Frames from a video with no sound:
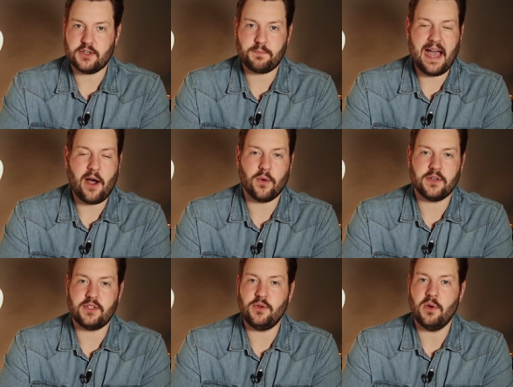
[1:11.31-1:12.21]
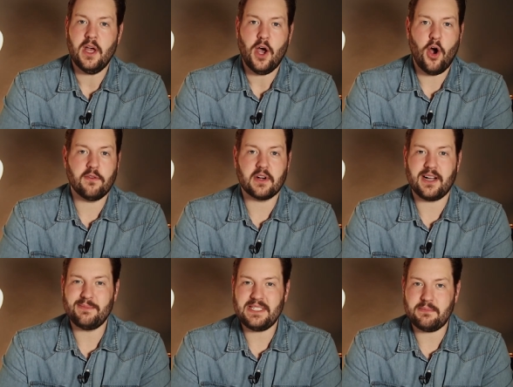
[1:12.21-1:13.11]
there's power to
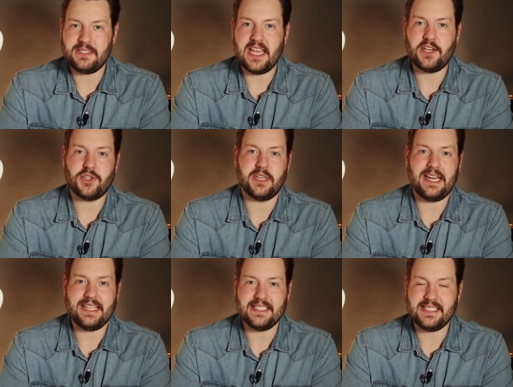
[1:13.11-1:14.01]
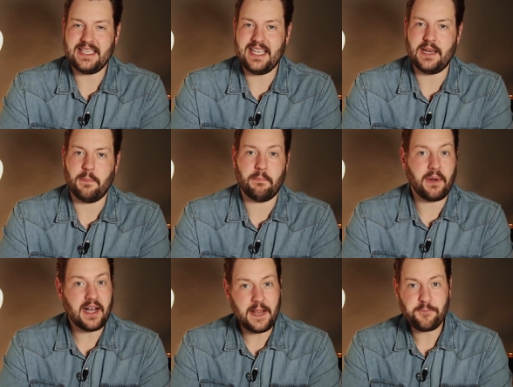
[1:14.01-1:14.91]
overcome temptation and sin.
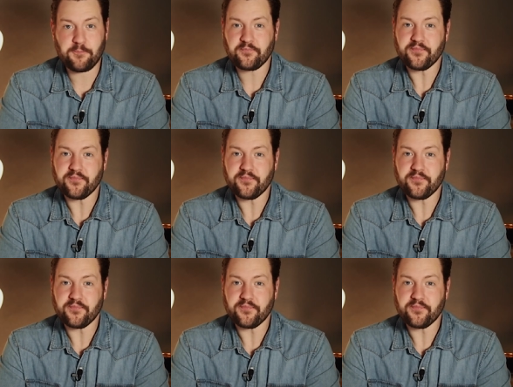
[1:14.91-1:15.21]
But